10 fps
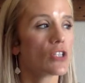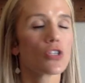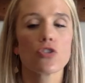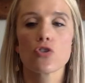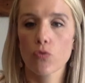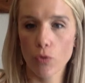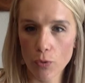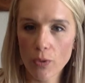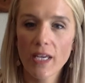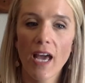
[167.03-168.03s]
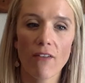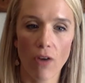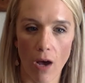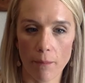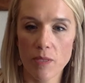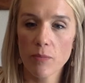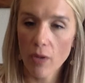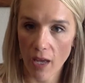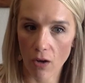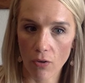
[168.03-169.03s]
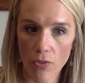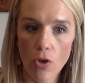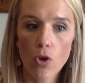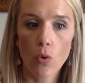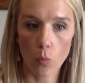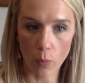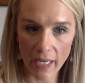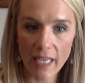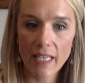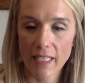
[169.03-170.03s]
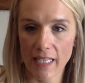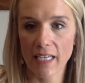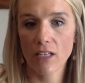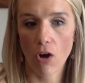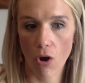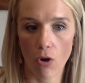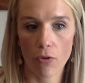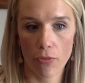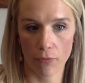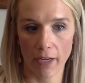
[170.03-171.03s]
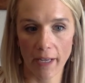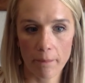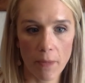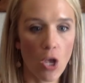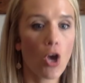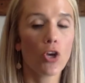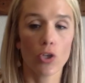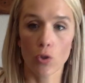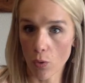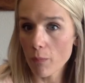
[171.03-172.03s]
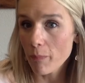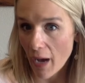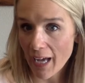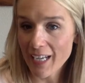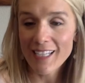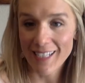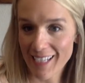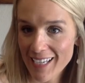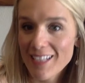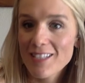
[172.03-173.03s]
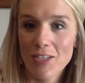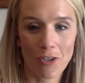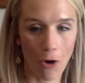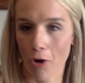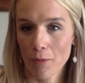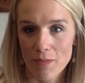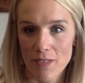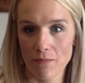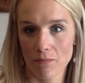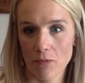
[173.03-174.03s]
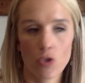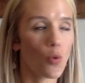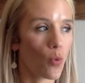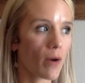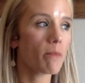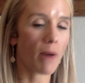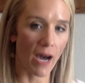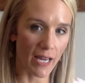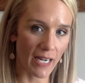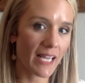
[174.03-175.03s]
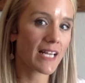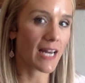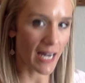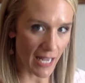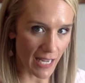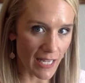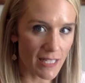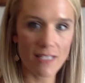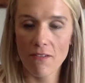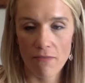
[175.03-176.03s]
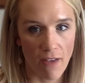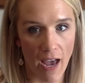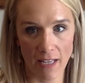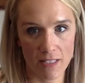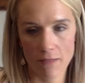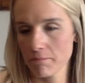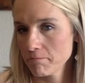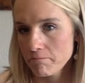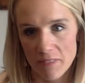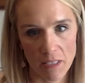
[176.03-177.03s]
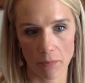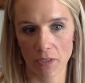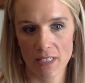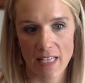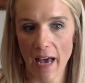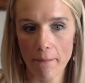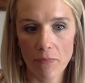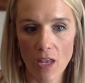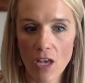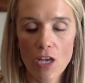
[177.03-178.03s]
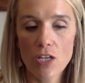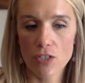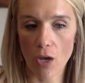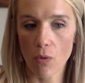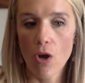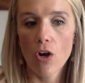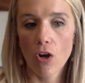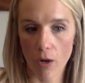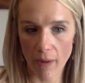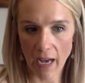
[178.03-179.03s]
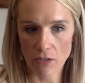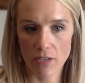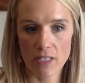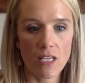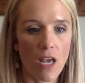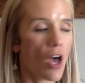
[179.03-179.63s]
To truly have optimal health, we need all three. Your body needs carbs. Your body needs fats. Simple as that. So, carbohydrates.